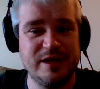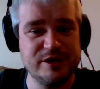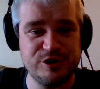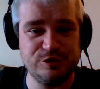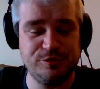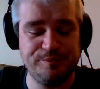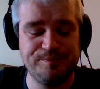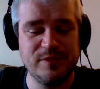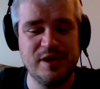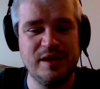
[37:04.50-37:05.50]
issue,
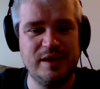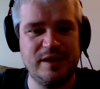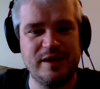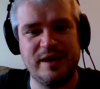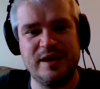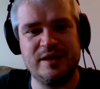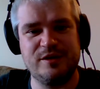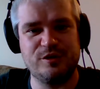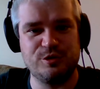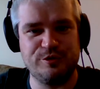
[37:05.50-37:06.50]

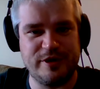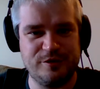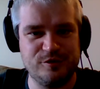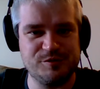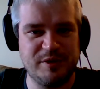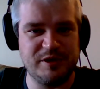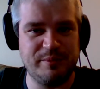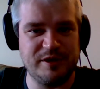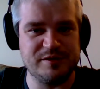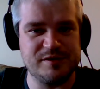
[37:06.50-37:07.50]
and throw down those
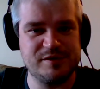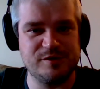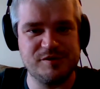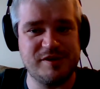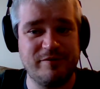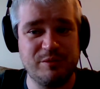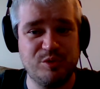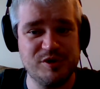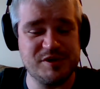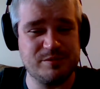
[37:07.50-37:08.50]
multi-meltas. So 70
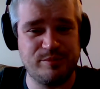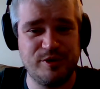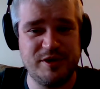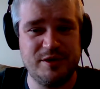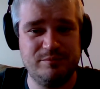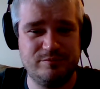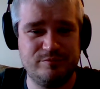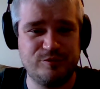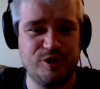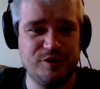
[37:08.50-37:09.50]
points is a pretty
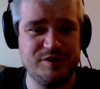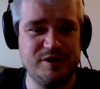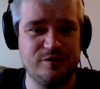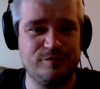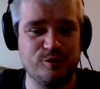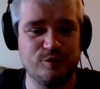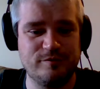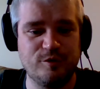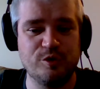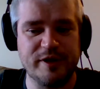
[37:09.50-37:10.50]
good deal
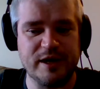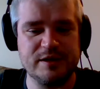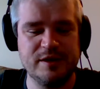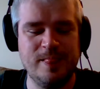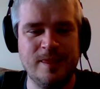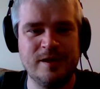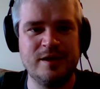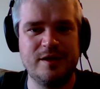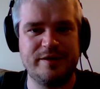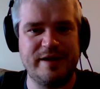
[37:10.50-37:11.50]
for that.
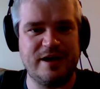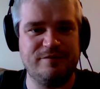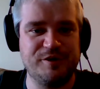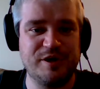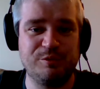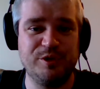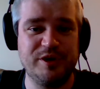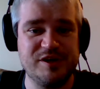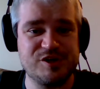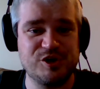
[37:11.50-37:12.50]
Now, if you're not really
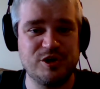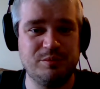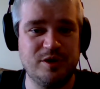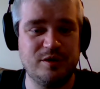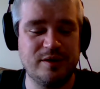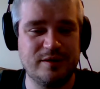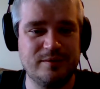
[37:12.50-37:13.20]
concerned about